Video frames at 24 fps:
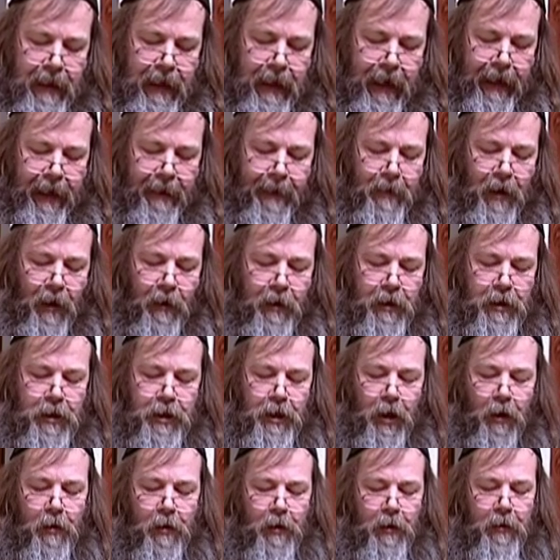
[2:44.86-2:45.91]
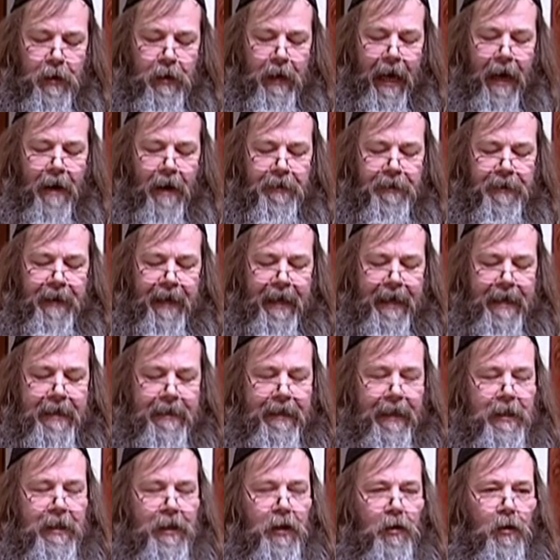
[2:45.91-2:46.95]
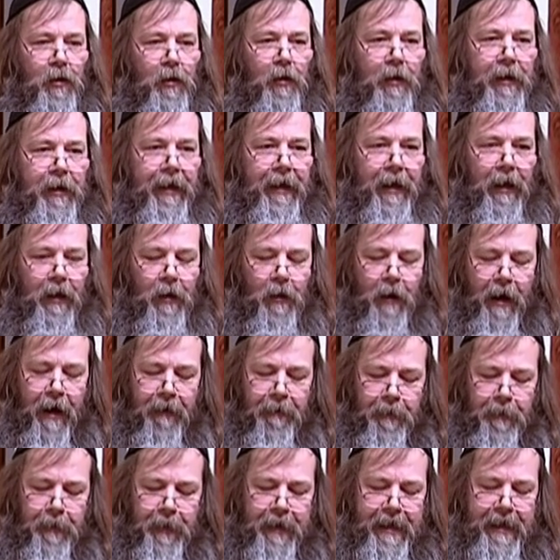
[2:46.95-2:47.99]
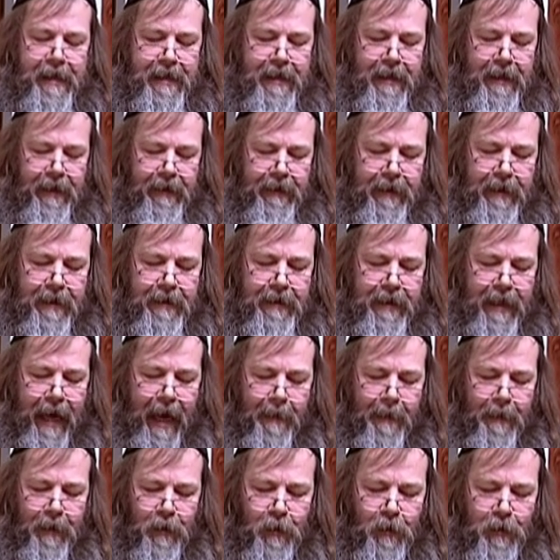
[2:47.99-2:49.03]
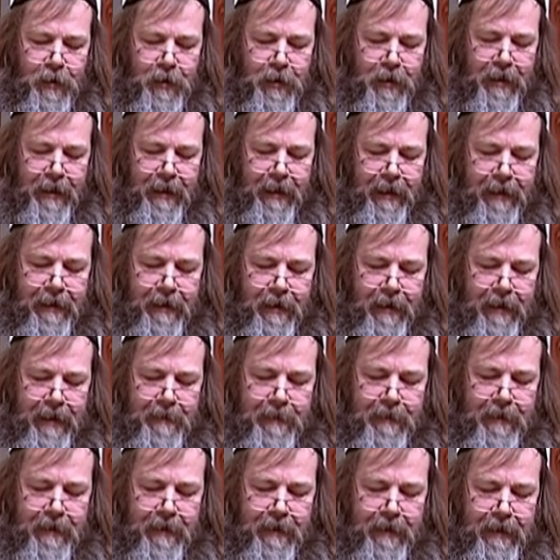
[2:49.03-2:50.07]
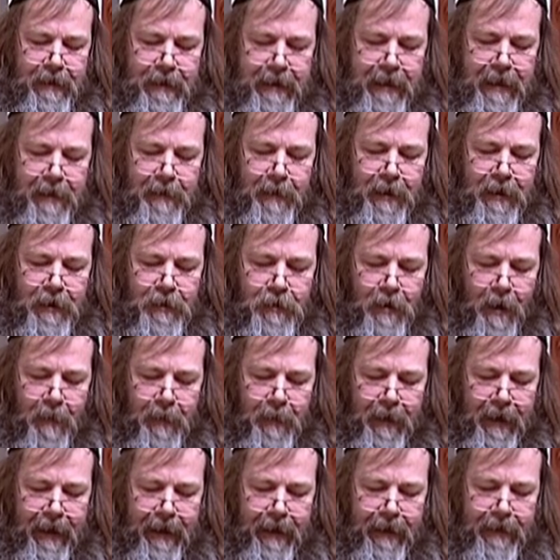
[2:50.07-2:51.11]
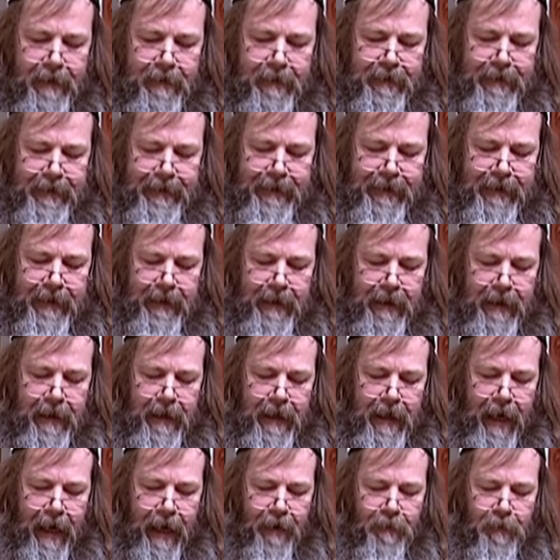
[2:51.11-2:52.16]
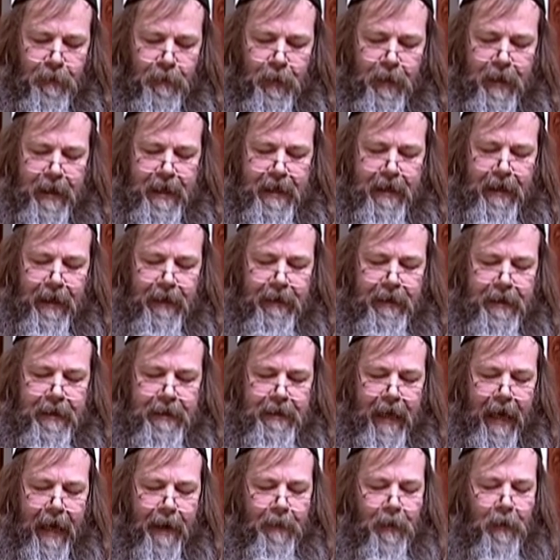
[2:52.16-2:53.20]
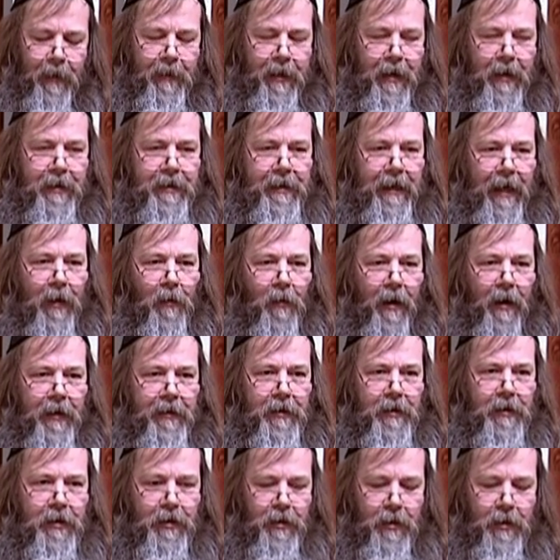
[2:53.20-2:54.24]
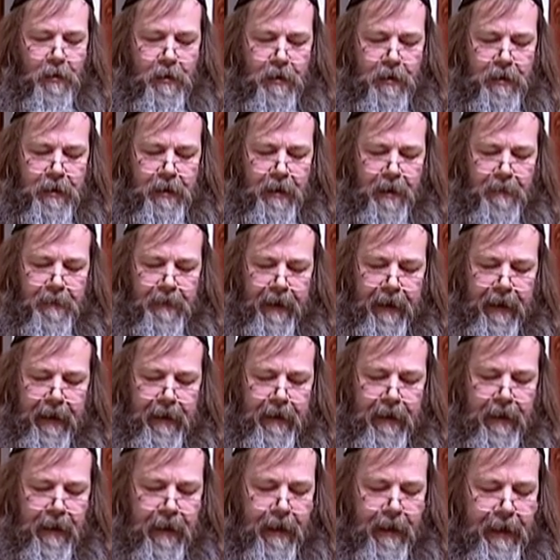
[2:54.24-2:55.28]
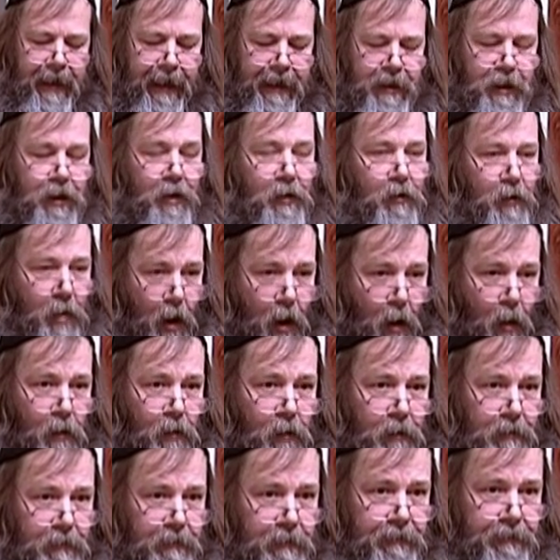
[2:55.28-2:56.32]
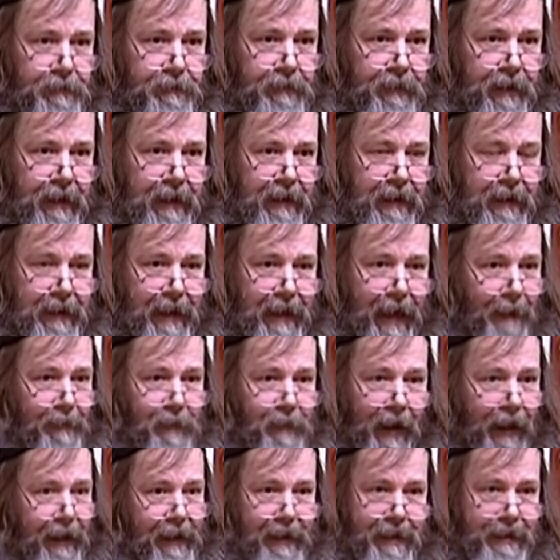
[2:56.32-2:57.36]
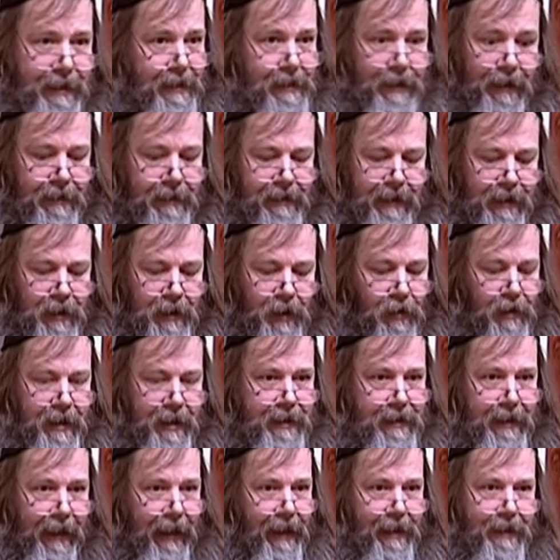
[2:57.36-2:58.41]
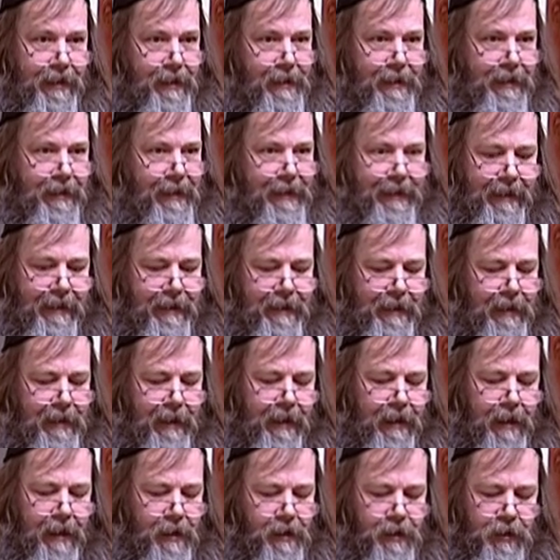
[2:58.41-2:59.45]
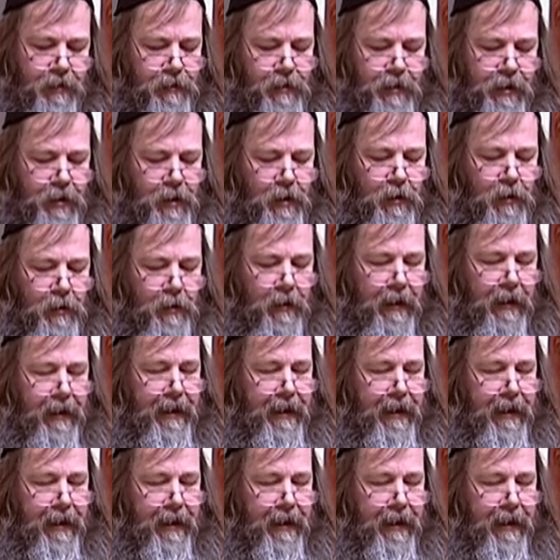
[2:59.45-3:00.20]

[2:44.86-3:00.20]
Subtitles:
And I'm going to show you now things that you already know. I've pre-cut this apple, which you can keep seeing me dropping here. I've pre-cut this apple because I want to show you something that you know. I'm not insulting your intelligence. This isn't a nursery school.